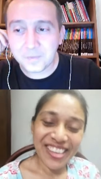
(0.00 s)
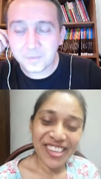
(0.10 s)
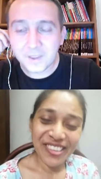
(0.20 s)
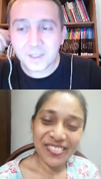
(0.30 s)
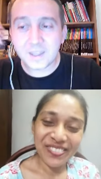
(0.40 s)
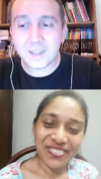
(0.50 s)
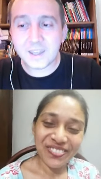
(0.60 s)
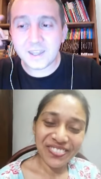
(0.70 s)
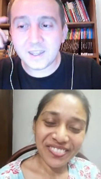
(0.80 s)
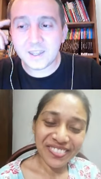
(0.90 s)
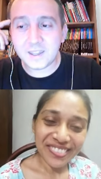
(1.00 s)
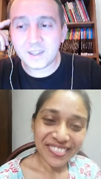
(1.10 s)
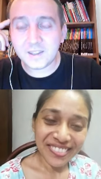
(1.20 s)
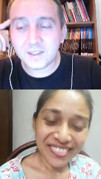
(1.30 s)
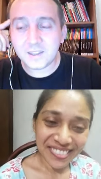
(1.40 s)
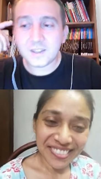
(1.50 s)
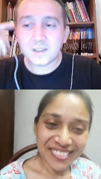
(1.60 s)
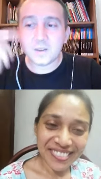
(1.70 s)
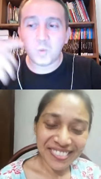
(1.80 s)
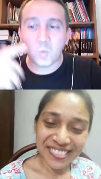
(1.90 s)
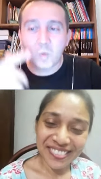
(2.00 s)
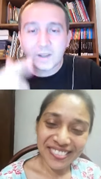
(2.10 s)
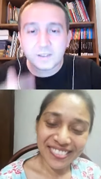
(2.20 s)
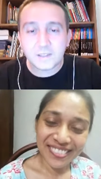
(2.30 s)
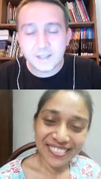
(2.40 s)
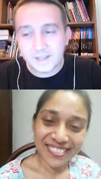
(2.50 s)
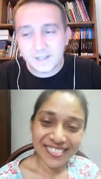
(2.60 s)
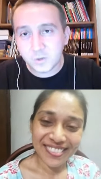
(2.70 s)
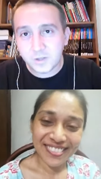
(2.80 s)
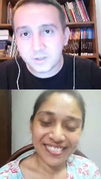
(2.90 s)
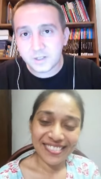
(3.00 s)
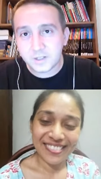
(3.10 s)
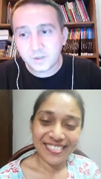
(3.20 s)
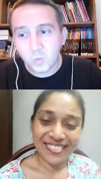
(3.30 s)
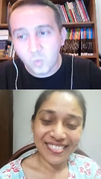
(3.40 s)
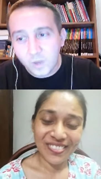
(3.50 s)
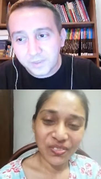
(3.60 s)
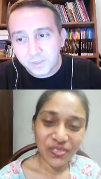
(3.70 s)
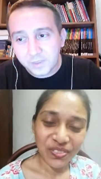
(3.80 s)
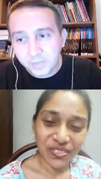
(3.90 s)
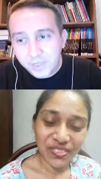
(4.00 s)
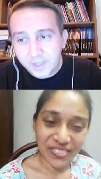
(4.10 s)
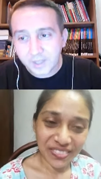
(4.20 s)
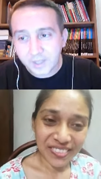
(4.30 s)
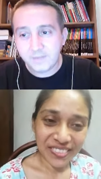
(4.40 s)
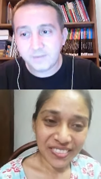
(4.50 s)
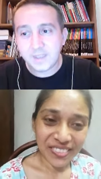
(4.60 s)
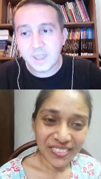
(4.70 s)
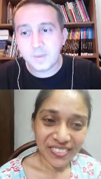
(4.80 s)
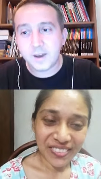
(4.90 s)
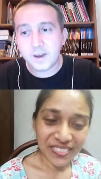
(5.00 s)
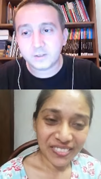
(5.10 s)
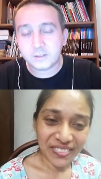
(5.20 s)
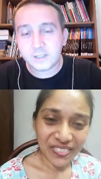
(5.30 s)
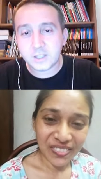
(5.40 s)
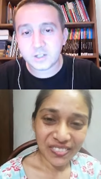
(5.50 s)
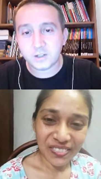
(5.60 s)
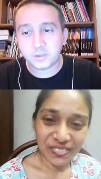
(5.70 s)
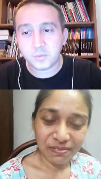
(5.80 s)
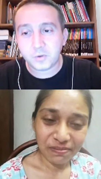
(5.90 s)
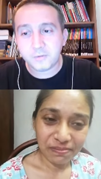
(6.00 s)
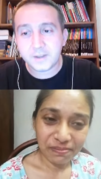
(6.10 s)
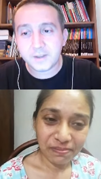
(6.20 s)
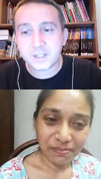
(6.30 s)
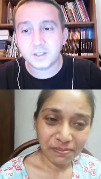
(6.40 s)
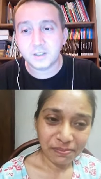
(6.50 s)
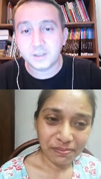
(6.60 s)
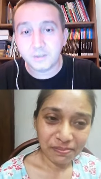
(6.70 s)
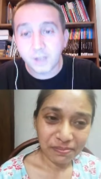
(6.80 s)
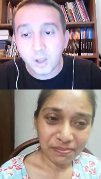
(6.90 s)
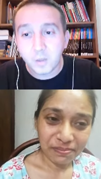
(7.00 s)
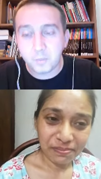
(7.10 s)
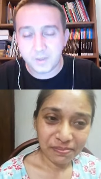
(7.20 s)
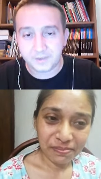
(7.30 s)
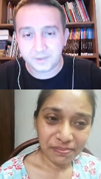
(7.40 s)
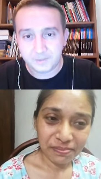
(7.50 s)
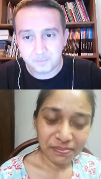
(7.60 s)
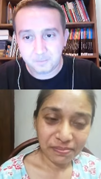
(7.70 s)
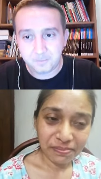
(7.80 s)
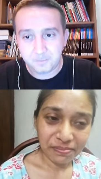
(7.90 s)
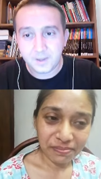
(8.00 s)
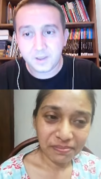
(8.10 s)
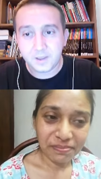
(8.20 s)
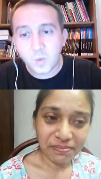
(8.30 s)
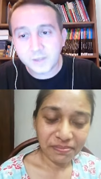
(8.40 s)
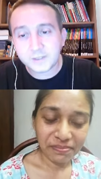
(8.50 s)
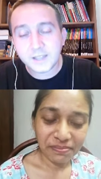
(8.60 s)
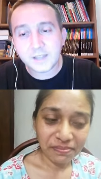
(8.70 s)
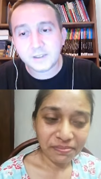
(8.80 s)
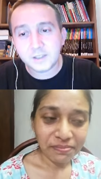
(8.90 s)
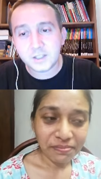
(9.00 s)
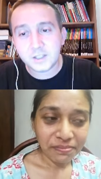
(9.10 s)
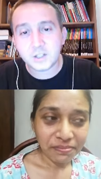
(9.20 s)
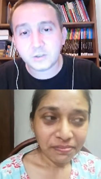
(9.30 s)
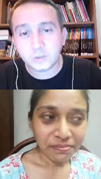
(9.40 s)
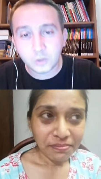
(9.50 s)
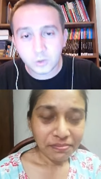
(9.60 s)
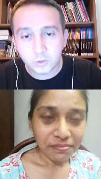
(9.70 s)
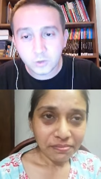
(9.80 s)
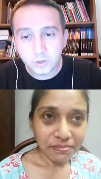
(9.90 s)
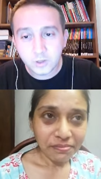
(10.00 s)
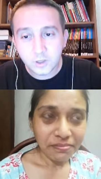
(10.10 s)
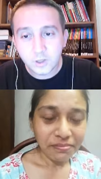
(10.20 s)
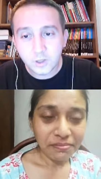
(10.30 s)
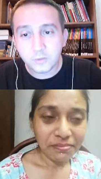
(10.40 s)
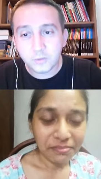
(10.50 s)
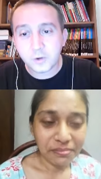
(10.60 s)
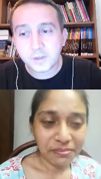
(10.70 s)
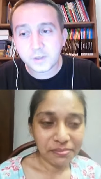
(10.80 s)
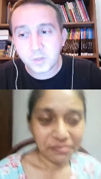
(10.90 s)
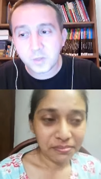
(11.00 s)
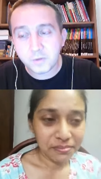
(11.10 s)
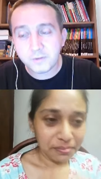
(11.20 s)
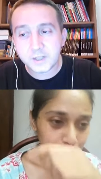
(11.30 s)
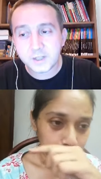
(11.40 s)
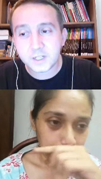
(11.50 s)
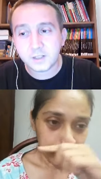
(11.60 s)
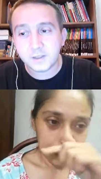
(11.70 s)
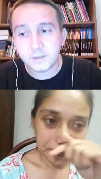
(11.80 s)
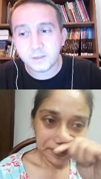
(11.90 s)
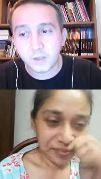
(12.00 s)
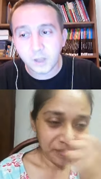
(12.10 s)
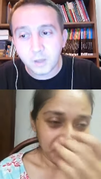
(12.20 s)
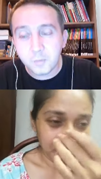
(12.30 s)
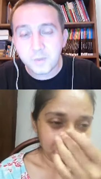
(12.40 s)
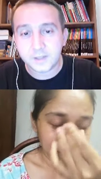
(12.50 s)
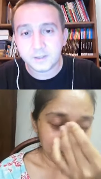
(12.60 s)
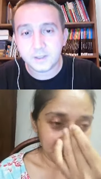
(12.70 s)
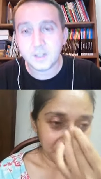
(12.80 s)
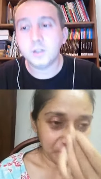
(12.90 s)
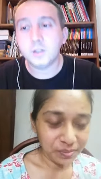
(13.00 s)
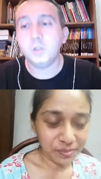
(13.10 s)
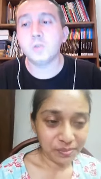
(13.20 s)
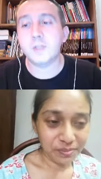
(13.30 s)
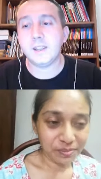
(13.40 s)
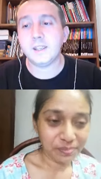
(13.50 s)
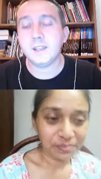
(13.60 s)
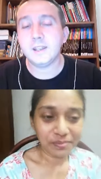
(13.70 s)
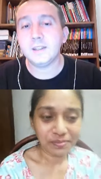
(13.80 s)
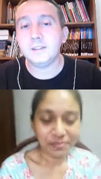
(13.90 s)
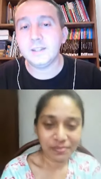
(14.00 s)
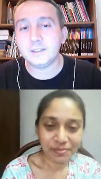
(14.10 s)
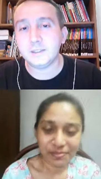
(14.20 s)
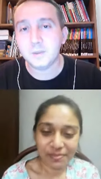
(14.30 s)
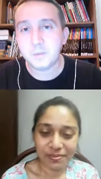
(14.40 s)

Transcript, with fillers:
Speaker 1: And what another question is, what do you think about teachers' professional development? What can teachers do for their professional development during this period?